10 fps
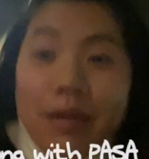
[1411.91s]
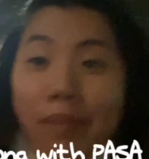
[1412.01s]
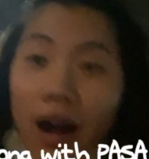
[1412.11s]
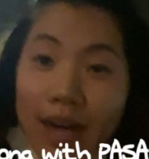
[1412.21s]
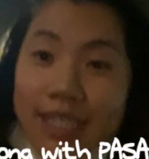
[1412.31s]

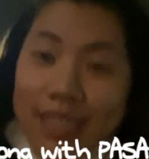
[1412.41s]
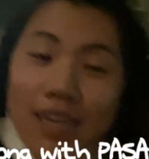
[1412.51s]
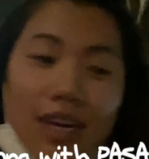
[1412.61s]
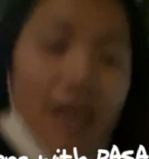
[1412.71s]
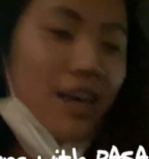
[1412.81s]

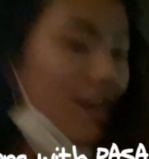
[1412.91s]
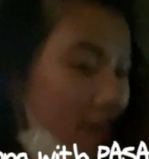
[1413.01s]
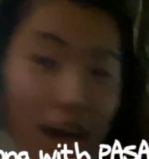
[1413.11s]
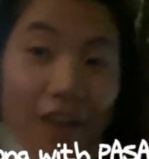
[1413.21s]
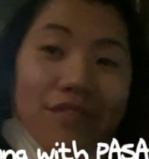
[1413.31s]
PASA
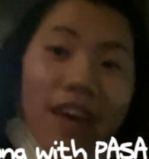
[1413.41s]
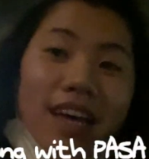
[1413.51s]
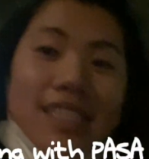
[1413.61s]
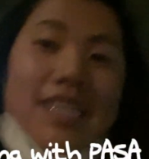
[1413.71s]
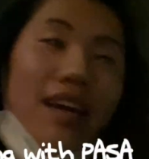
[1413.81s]

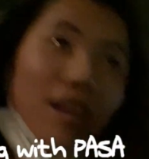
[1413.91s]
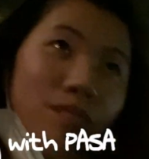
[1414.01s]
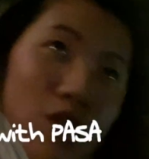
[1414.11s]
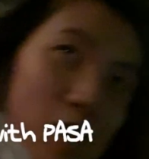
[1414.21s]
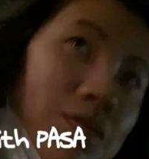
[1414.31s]
event and I'm
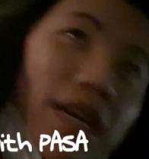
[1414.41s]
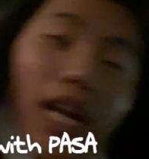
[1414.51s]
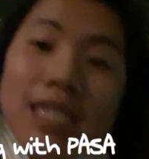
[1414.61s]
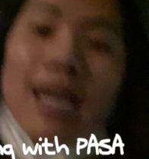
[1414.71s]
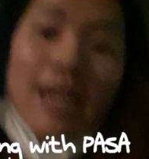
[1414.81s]
super
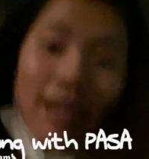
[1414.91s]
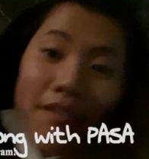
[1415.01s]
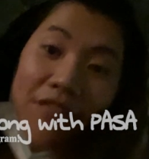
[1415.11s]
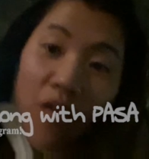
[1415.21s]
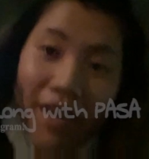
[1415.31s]
excited
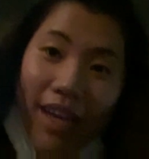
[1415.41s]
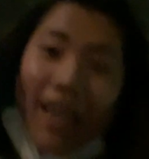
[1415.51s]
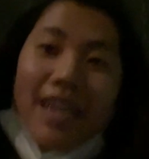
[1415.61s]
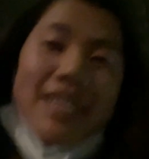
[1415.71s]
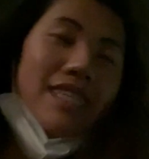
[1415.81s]
for
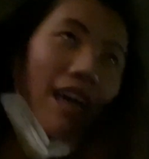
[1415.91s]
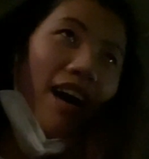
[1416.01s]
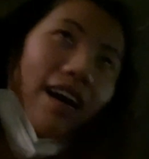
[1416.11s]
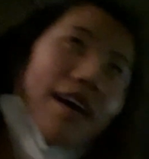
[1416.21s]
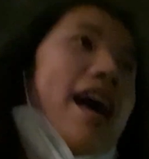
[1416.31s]
it.
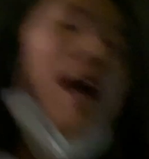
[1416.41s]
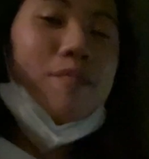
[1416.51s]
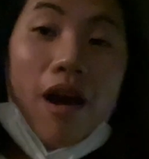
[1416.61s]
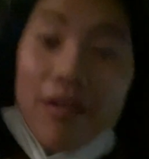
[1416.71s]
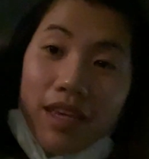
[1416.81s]
I am
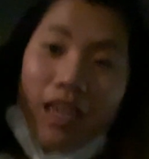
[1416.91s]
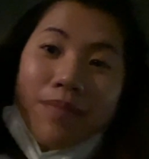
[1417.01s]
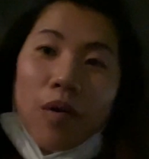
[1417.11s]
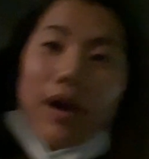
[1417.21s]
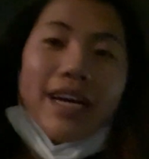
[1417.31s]
on the
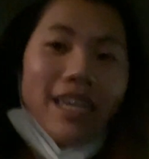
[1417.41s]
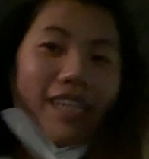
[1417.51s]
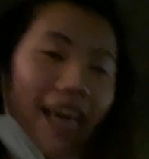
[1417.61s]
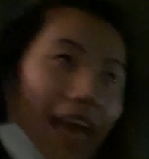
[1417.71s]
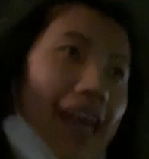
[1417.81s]
e-board
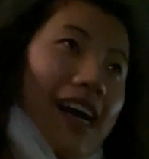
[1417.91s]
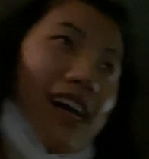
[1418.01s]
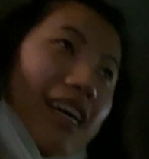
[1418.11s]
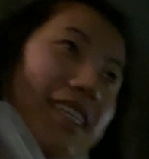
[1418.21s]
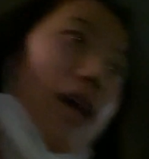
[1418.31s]

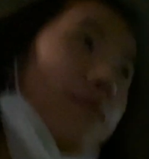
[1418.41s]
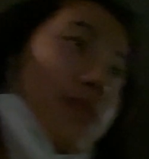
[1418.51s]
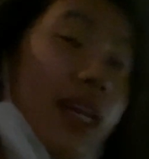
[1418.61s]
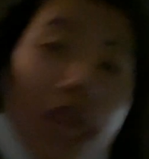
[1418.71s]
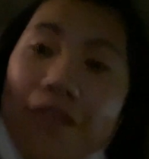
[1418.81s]
and I'm
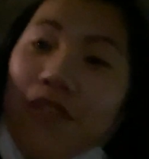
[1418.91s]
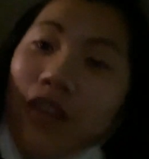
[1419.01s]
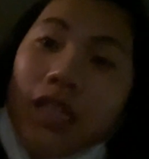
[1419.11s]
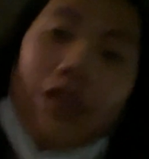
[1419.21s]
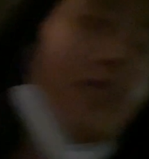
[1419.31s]
setting up for
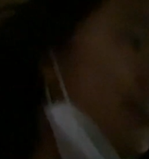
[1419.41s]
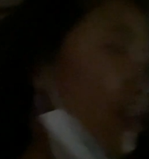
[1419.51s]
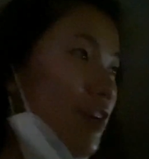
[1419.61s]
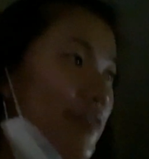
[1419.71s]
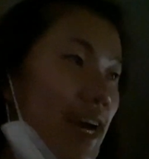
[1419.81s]
a Lunar New
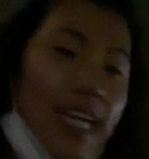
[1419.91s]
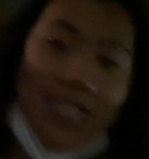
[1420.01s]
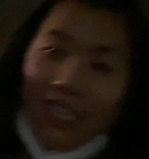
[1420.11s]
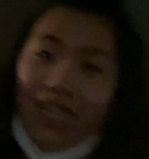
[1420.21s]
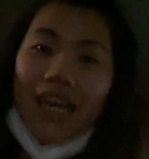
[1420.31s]
Year
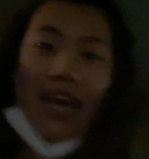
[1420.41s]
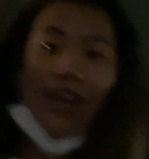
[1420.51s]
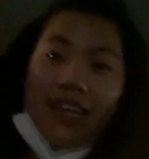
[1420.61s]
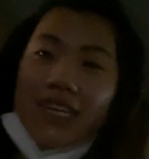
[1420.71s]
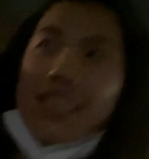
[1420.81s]
event
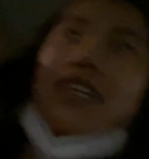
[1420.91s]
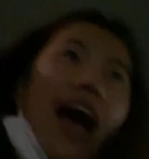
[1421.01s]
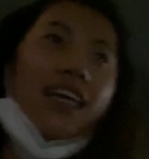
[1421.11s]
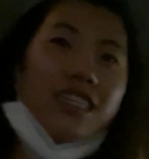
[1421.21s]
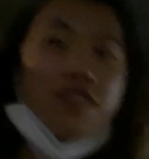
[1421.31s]
and
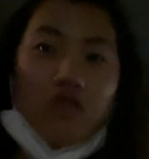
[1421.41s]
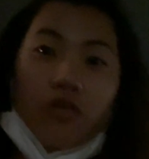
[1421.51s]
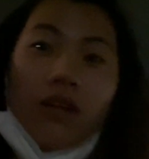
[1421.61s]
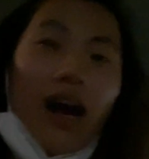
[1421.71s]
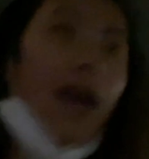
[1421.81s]
as
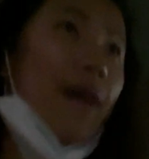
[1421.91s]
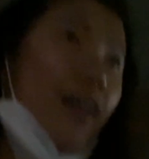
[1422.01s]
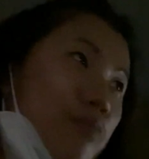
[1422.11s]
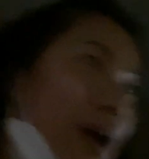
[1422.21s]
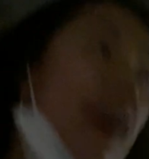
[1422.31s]
usual, I'm out
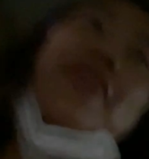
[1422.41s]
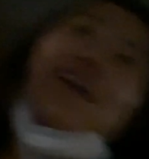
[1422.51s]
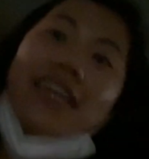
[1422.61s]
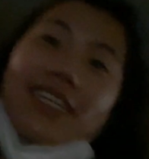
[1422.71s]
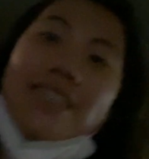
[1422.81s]
of breath.
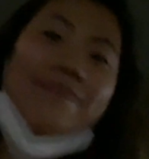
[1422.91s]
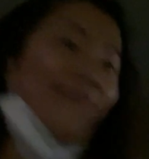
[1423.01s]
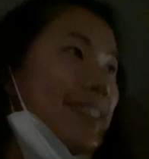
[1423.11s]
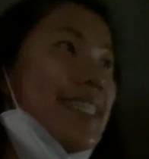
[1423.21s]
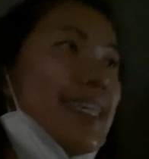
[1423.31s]

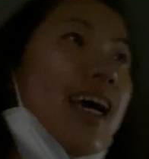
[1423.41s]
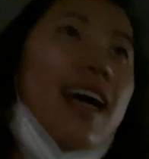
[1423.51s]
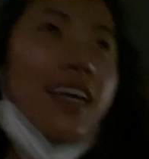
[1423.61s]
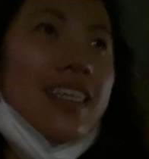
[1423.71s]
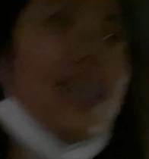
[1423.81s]

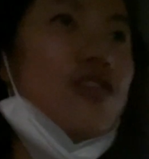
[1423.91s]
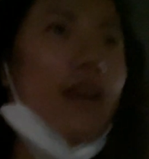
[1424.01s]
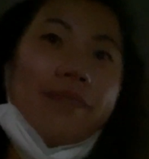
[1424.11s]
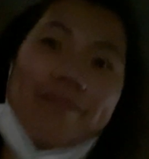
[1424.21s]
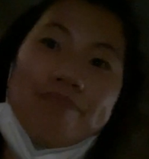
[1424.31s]
So that's
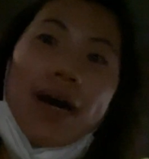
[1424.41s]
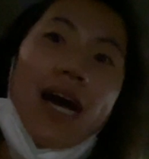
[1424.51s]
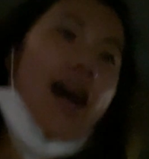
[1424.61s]
great. But